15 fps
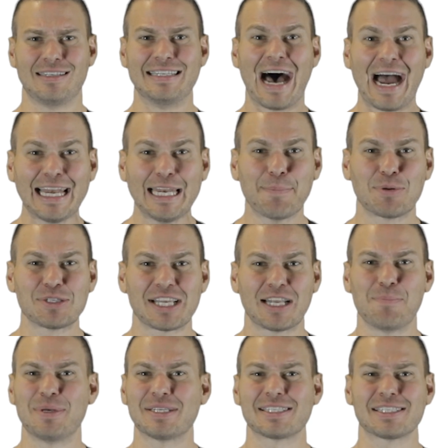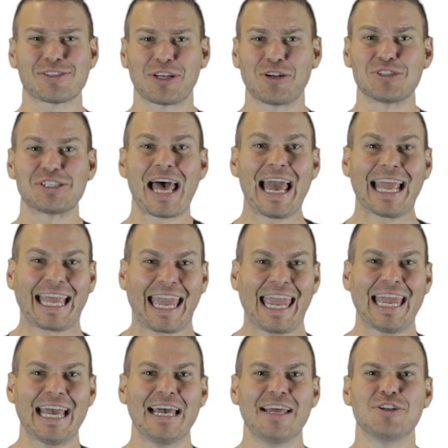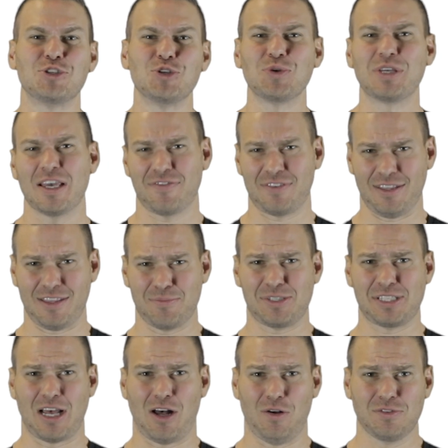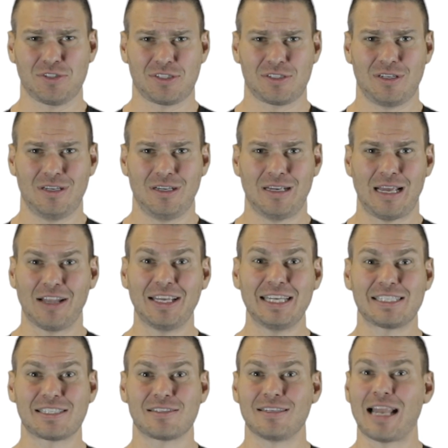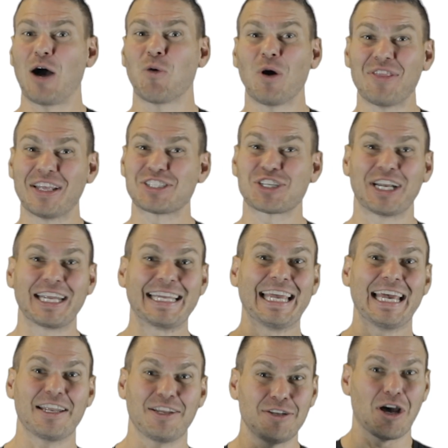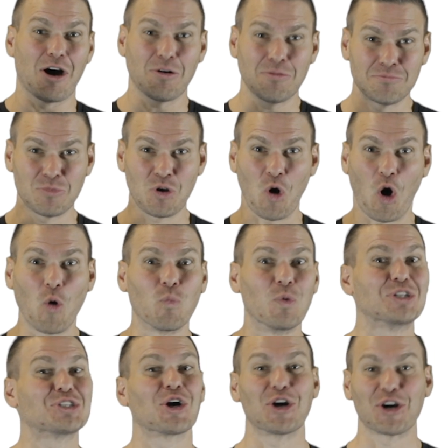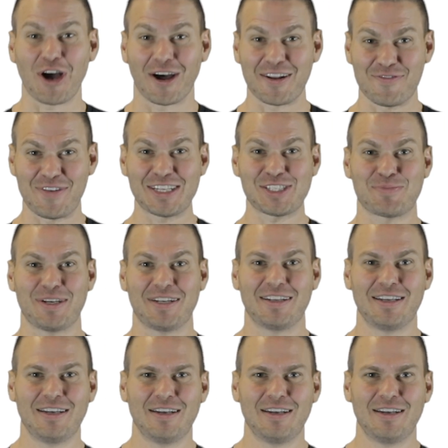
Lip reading: 90% of business leaders can't do gifting themselves. At least not one that's going to get, return on investment.